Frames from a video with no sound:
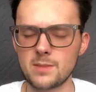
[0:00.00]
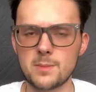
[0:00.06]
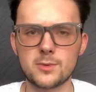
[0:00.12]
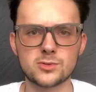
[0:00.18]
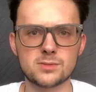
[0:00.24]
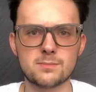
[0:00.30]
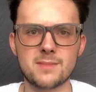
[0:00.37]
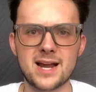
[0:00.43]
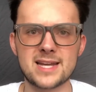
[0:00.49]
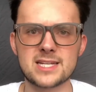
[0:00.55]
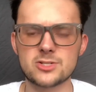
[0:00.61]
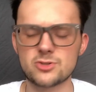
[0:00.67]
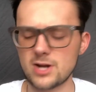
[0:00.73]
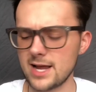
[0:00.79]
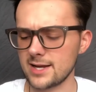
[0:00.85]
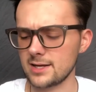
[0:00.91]
Maybe it was a mighty
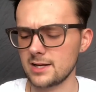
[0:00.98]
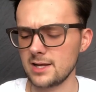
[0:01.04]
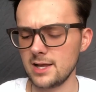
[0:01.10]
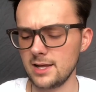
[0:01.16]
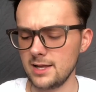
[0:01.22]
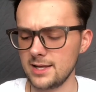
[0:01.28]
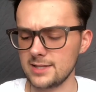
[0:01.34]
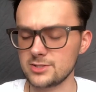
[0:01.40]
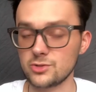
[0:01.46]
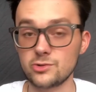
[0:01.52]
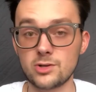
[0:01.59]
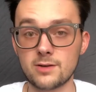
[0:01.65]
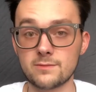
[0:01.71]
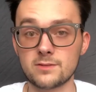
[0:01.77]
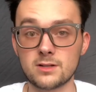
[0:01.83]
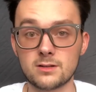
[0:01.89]
dragon. And so
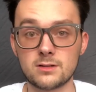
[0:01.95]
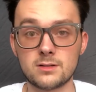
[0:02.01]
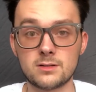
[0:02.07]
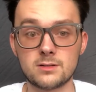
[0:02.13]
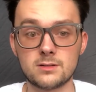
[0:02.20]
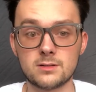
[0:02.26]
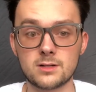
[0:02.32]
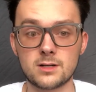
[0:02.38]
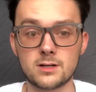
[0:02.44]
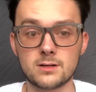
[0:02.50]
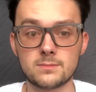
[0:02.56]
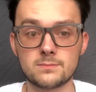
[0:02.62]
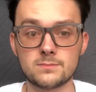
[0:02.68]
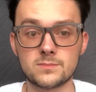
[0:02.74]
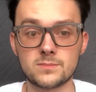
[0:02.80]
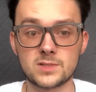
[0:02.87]
you have to
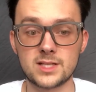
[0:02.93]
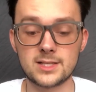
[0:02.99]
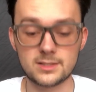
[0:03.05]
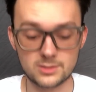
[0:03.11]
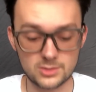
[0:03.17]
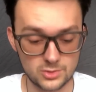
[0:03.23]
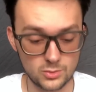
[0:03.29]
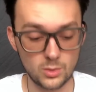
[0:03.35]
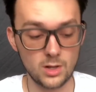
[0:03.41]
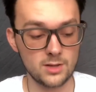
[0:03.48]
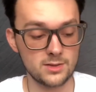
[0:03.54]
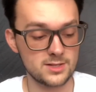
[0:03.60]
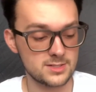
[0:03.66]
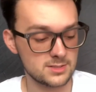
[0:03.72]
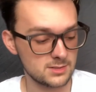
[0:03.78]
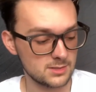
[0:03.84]
do all
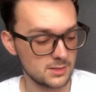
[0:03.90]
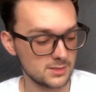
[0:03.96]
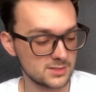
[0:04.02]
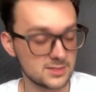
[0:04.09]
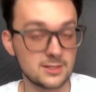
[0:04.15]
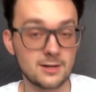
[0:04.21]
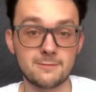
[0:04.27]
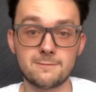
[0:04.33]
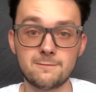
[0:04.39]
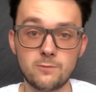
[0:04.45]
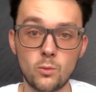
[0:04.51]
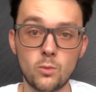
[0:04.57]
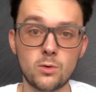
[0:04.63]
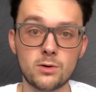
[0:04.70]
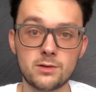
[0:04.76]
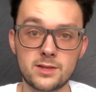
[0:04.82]
this stuff
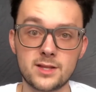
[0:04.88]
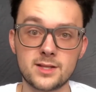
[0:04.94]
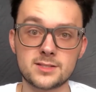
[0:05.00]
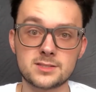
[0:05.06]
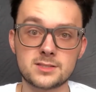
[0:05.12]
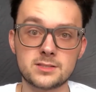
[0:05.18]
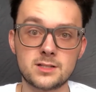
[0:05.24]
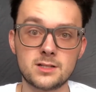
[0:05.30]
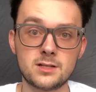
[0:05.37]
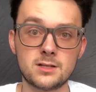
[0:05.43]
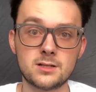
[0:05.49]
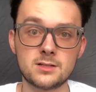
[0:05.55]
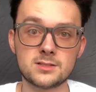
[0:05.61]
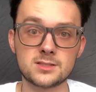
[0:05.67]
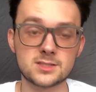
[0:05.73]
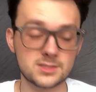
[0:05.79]
for this
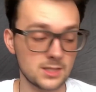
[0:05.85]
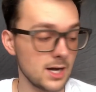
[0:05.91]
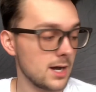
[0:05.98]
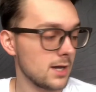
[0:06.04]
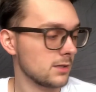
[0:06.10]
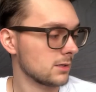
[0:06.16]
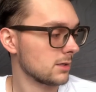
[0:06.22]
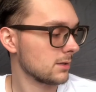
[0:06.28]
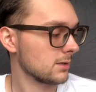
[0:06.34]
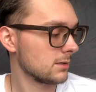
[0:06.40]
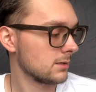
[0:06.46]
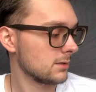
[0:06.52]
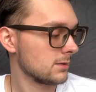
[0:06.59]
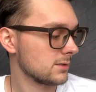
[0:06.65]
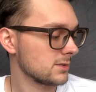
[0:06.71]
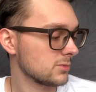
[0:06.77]
scholar,
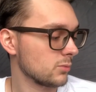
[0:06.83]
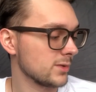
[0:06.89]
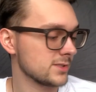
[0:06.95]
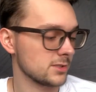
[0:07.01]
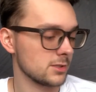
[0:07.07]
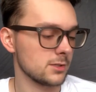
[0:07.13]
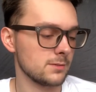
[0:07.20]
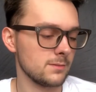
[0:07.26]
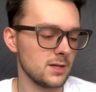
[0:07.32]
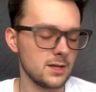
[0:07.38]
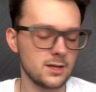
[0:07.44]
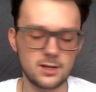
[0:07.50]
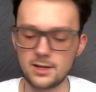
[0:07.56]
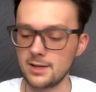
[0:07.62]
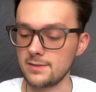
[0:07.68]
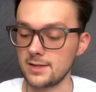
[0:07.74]
this wizard,
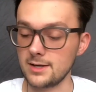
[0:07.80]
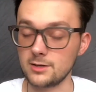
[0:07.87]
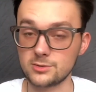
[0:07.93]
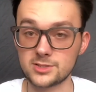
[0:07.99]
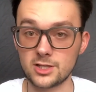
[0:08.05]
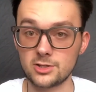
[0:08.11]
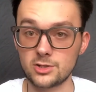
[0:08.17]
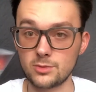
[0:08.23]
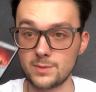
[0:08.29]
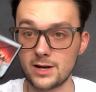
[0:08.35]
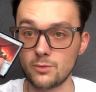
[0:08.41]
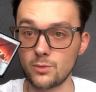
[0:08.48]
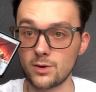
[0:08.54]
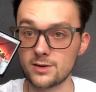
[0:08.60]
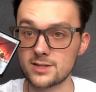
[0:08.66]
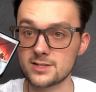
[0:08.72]
and then he'll tell you
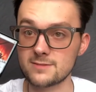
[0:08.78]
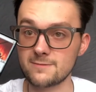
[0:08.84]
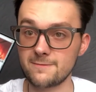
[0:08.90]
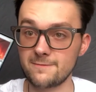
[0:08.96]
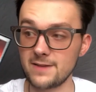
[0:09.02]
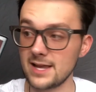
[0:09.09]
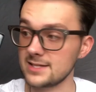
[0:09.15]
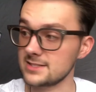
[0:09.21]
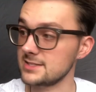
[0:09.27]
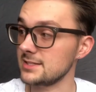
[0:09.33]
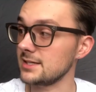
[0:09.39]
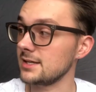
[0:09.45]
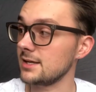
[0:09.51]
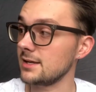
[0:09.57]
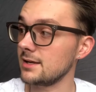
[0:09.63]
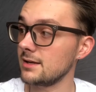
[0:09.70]
about where this
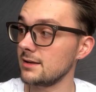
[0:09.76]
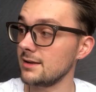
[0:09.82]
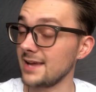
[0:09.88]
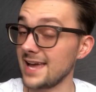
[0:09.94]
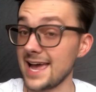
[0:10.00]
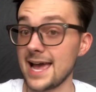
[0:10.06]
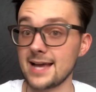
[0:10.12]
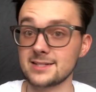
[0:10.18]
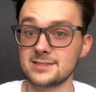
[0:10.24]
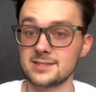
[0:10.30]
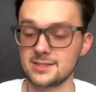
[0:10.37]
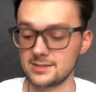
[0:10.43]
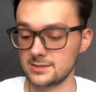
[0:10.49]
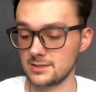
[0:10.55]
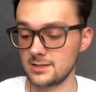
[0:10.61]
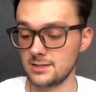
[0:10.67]
fancy axe
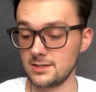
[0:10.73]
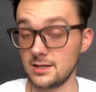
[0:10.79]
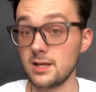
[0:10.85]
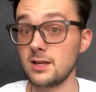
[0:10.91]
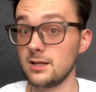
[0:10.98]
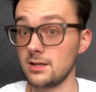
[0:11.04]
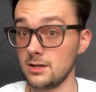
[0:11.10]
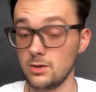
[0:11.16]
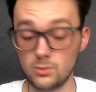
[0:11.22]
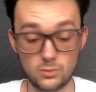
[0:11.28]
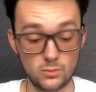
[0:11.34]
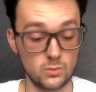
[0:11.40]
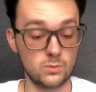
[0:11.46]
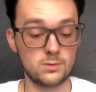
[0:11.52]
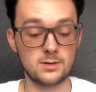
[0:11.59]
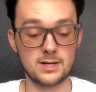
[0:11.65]
is.
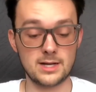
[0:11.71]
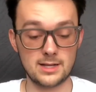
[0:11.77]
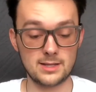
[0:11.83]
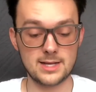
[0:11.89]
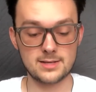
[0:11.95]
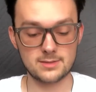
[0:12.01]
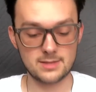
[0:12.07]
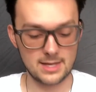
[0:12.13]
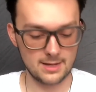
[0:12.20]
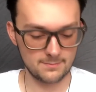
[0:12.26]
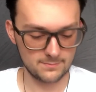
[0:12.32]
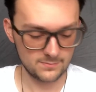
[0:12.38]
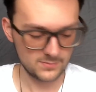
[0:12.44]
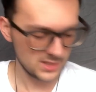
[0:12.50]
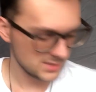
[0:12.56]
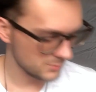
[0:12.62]
Ooh, I like that.
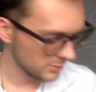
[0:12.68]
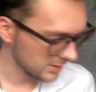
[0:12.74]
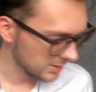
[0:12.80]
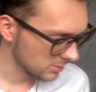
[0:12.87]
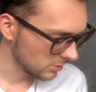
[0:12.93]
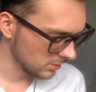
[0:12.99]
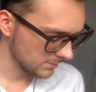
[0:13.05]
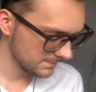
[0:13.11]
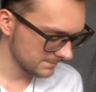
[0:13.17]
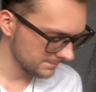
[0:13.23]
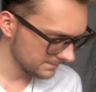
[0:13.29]
That's pretty cool.